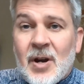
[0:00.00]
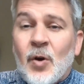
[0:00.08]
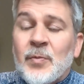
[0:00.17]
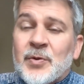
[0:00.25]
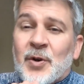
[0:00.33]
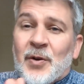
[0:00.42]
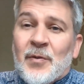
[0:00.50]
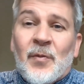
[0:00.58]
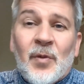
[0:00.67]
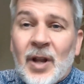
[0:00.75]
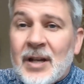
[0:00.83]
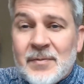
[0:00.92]
Homes are going
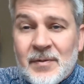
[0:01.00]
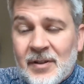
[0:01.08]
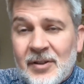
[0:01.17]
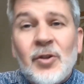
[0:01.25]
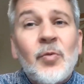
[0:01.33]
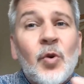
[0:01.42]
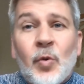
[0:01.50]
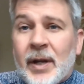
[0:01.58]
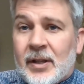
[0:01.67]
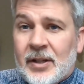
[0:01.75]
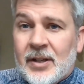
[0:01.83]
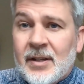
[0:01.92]
a little
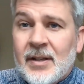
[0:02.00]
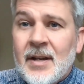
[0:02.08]
quicker.